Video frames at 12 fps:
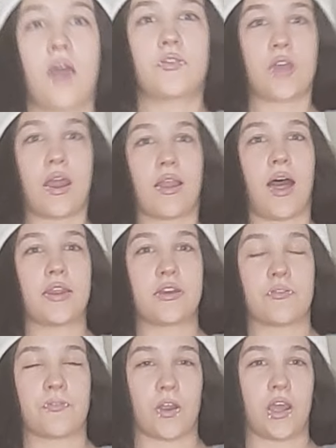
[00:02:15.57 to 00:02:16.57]
I've tried a lot of
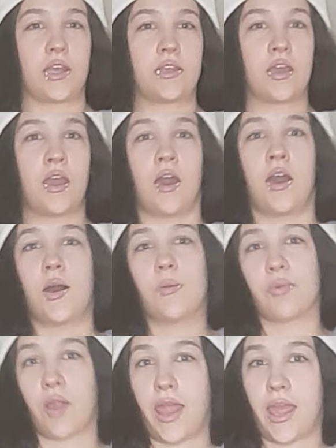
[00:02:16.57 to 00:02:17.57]
different
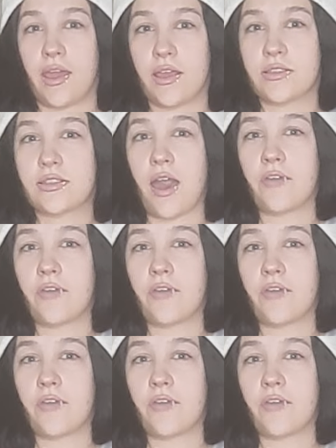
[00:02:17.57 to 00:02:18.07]
brands.